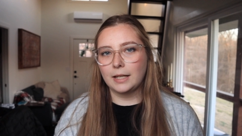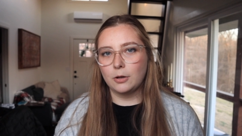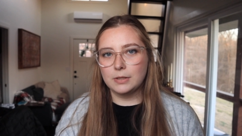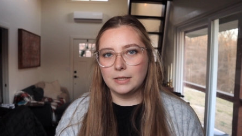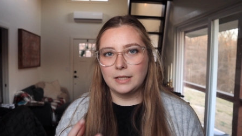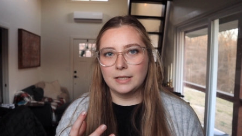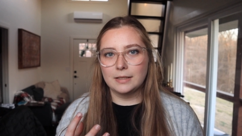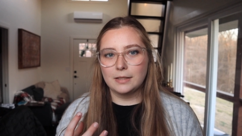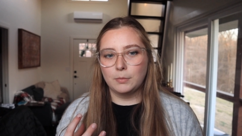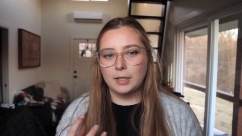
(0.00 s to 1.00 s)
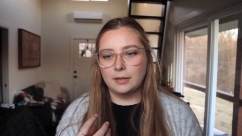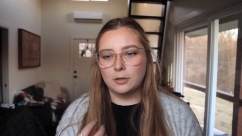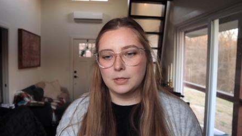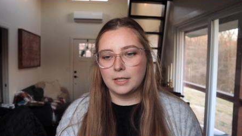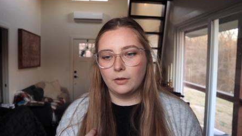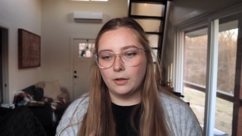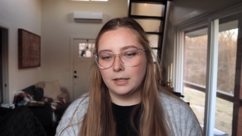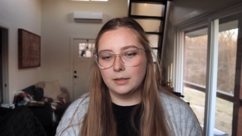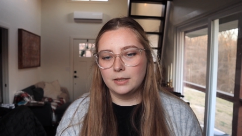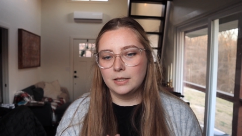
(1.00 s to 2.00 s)
I was needing something that was kind of
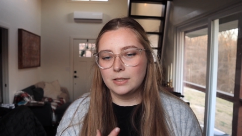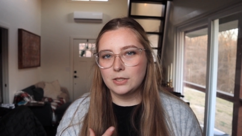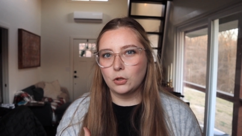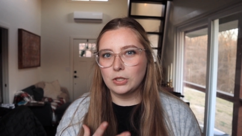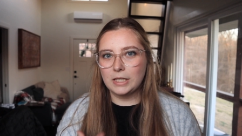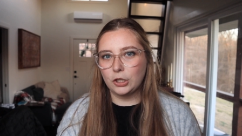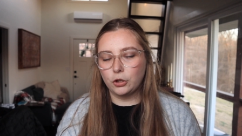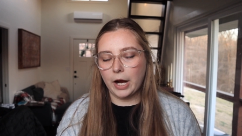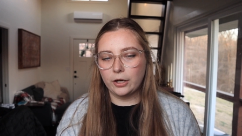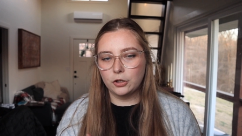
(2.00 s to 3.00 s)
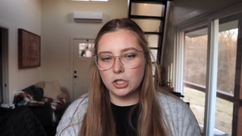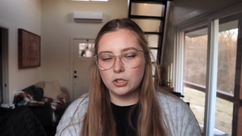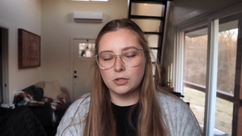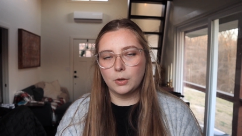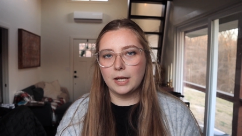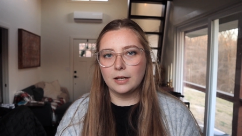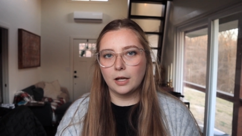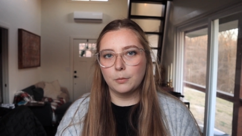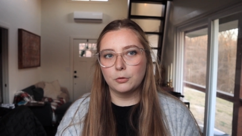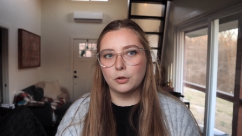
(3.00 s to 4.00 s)
like salty and crackerish, so I ate a
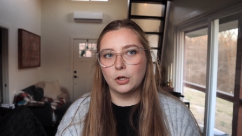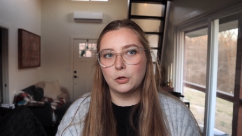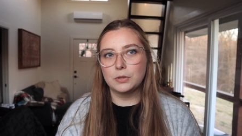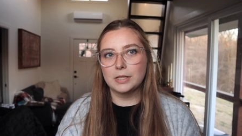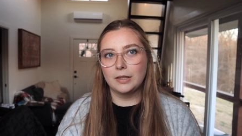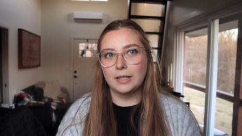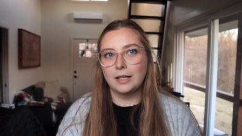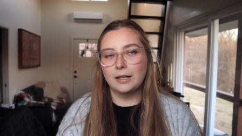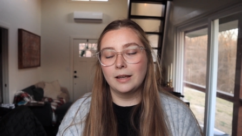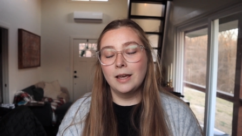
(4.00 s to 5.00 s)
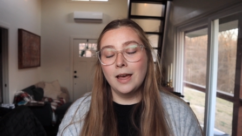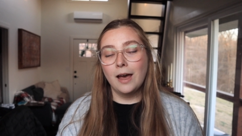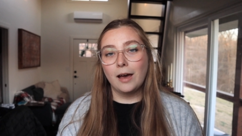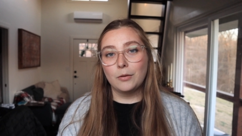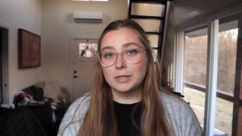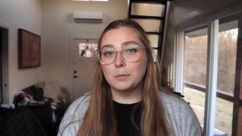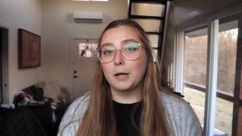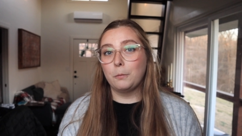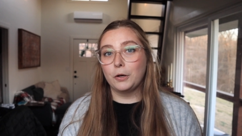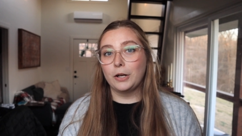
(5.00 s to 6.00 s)
couple of those and then I went to
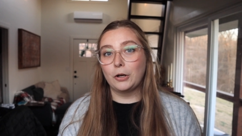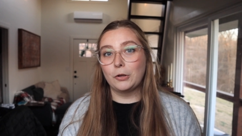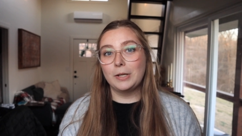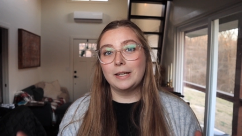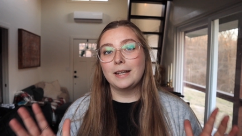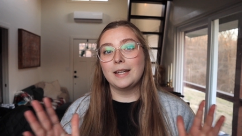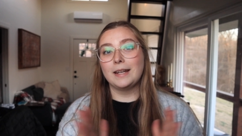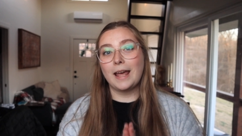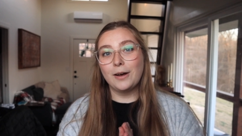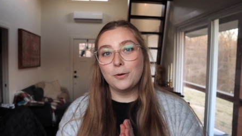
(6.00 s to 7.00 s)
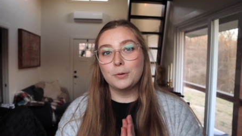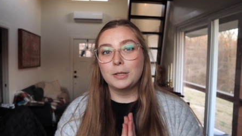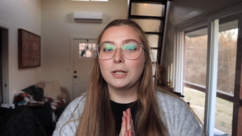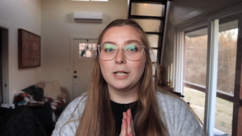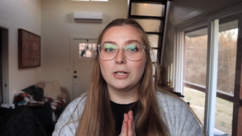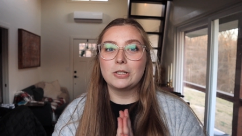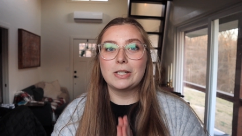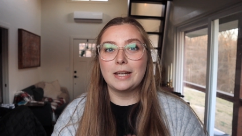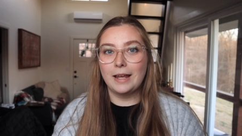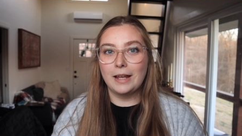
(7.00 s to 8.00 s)
bed pretty early. And now we are here
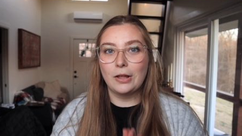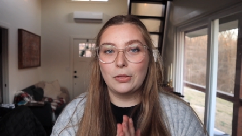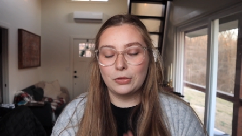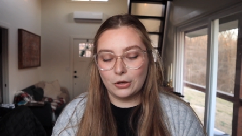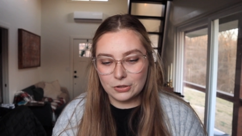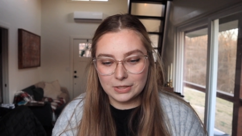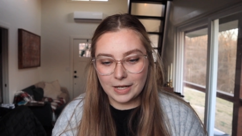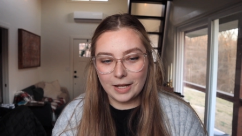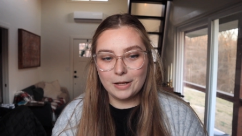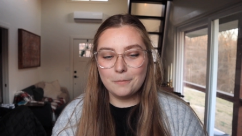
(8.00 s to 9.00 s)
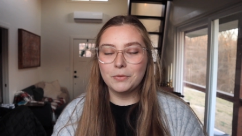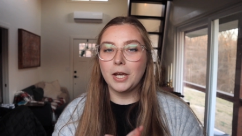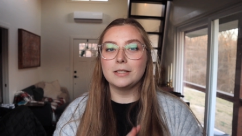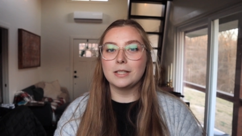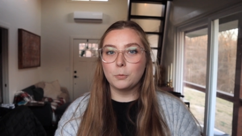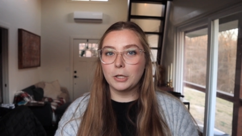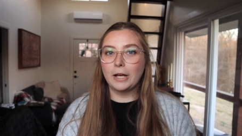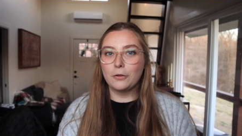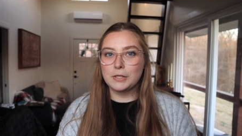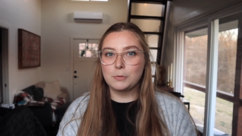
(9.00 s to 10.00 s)
today, Thursday. I did work
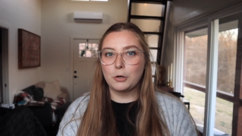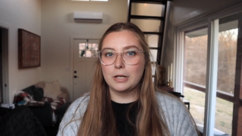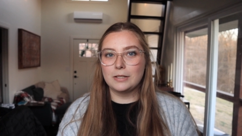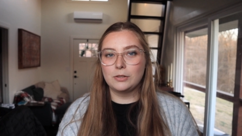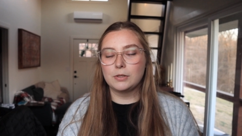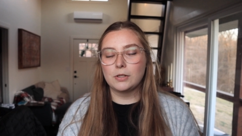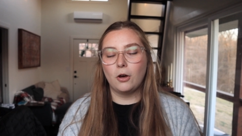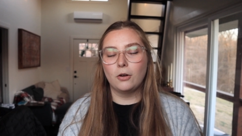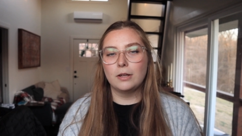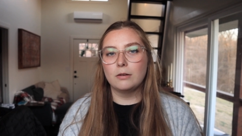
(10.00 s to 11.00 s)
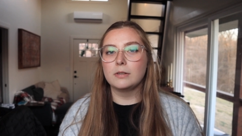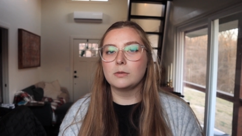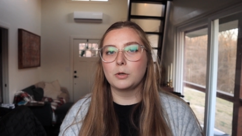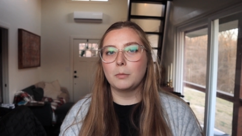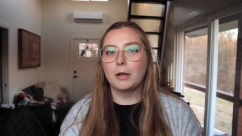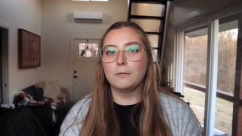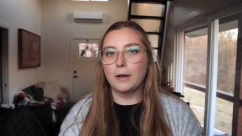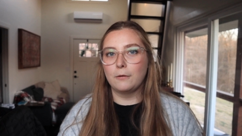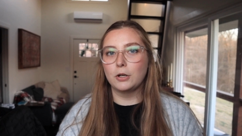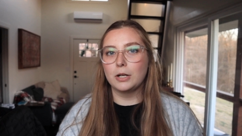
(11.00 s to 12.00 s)
out this morning as you saw. It was one of my
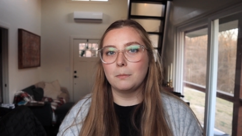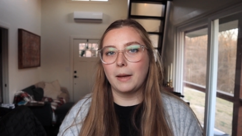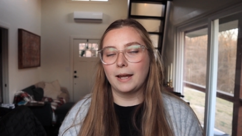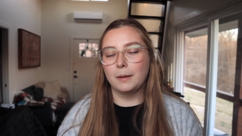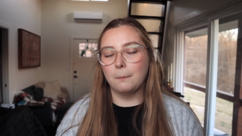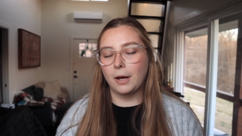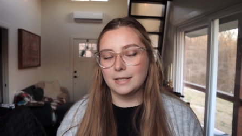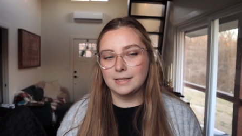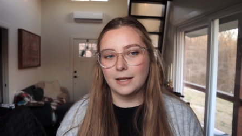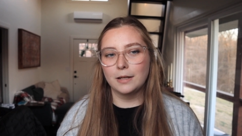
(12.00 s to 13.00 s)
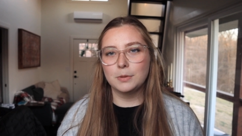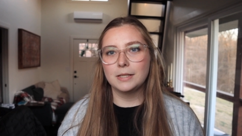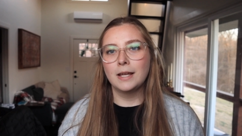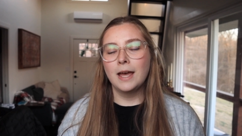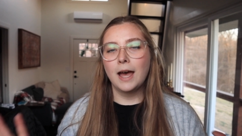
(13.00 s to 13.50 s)
favorite, back and biceps.